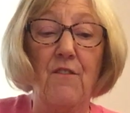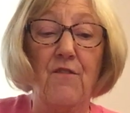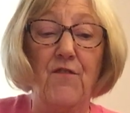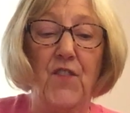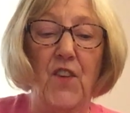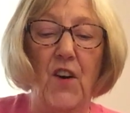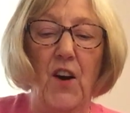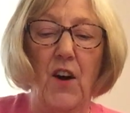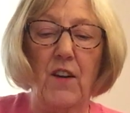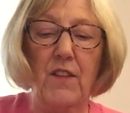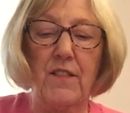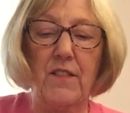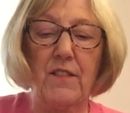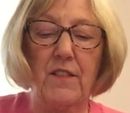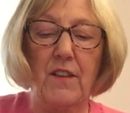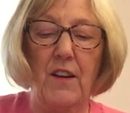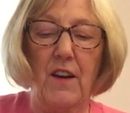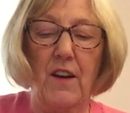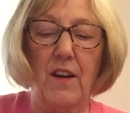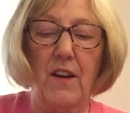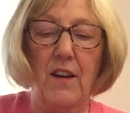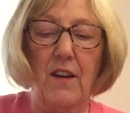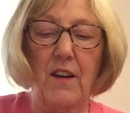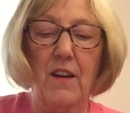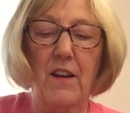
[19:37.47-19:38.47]

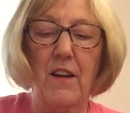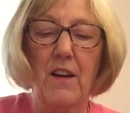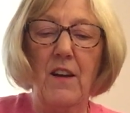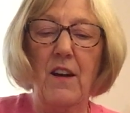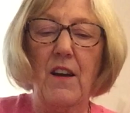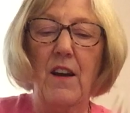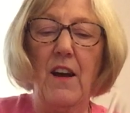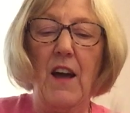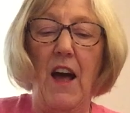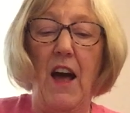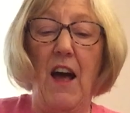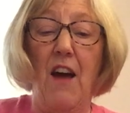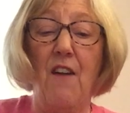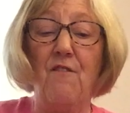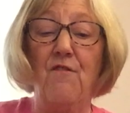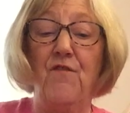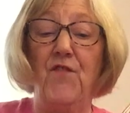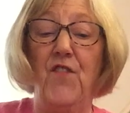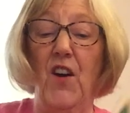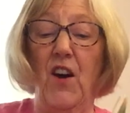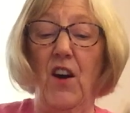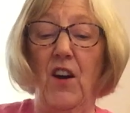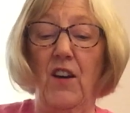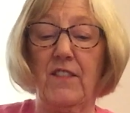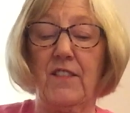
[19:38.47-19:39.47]
faster and
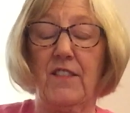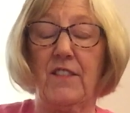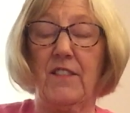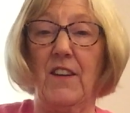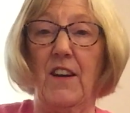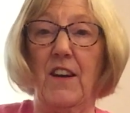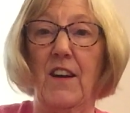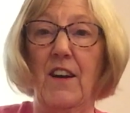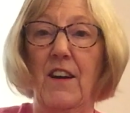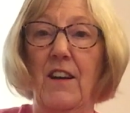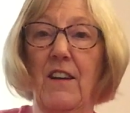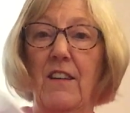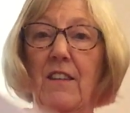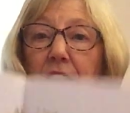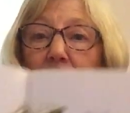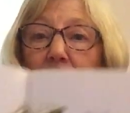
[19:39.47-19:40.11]
faster